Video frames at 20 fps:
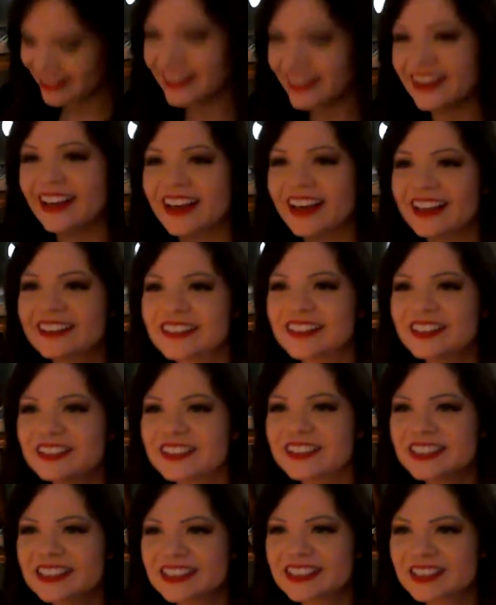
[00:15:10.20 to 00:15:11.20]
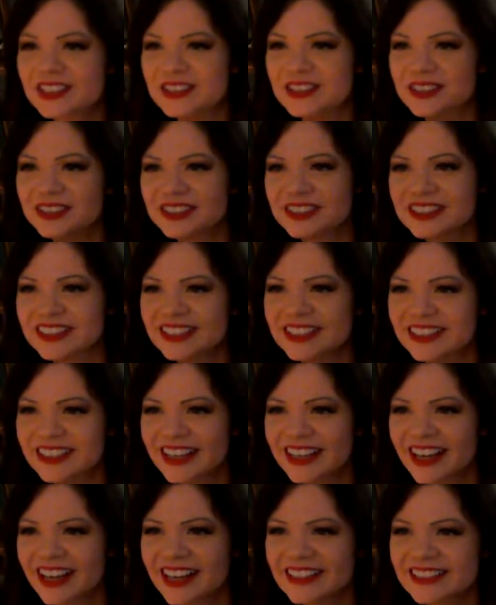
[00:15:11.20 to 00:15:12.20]
Hello, Key Controller.
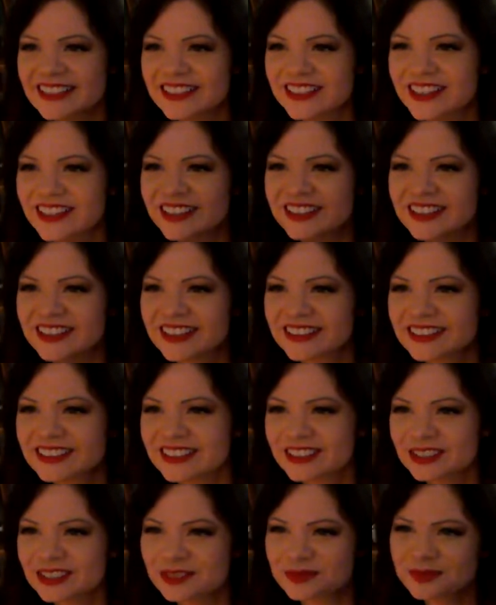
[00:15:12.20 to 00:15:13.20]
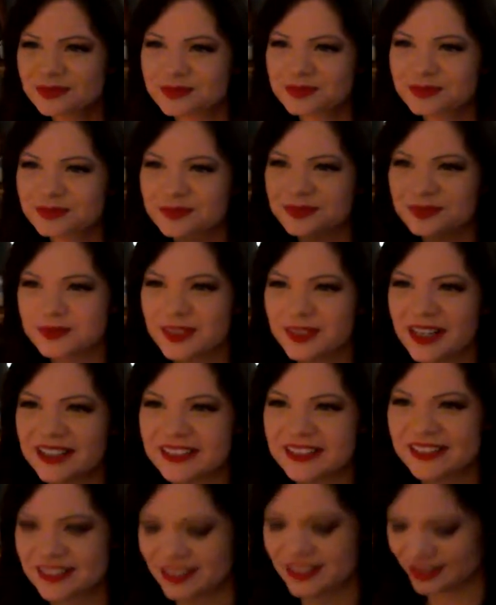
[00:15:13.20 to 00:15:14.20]
How's it going? What
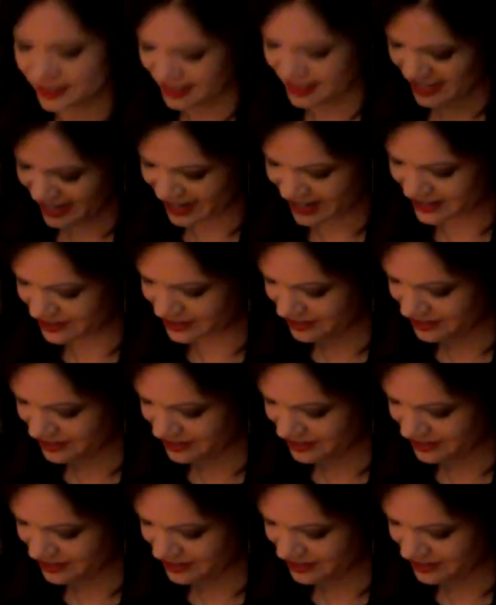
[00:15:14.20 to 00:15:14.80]
else do we have?